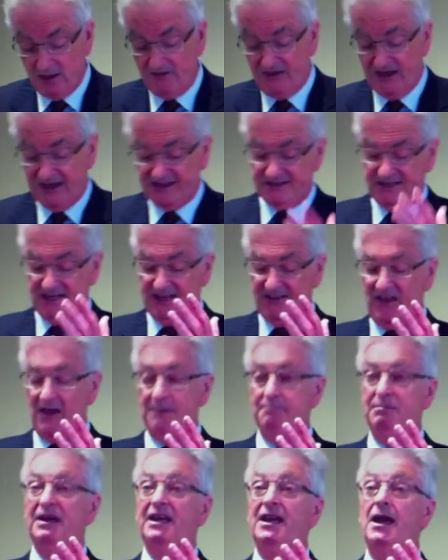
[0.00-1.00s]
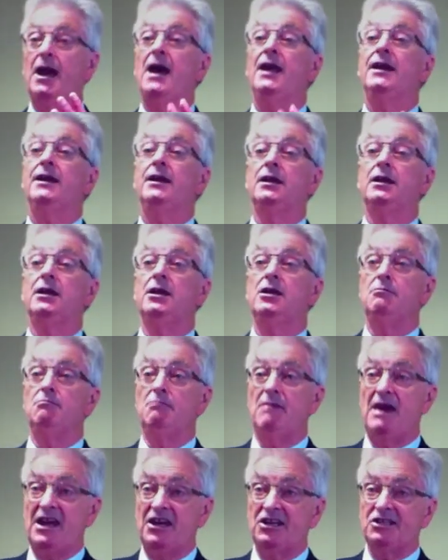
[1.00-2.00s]
That's how they begun.
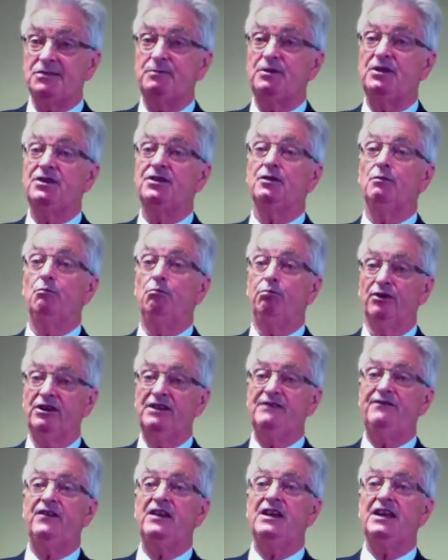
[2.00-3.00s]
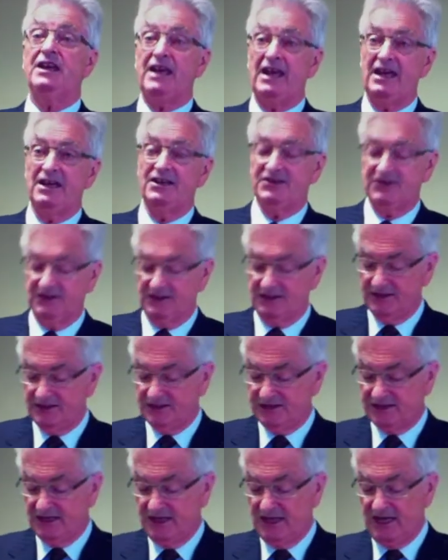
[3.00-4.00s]
Management briefing
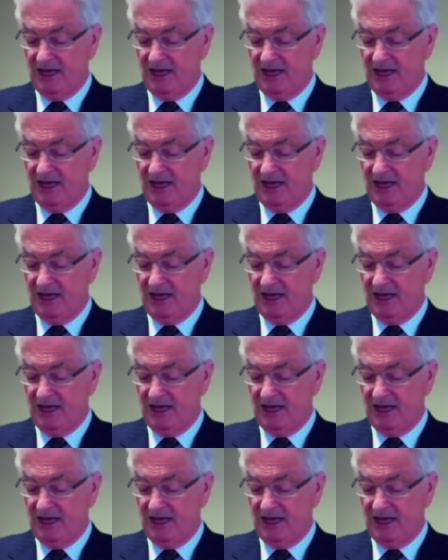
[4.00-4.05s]
councillors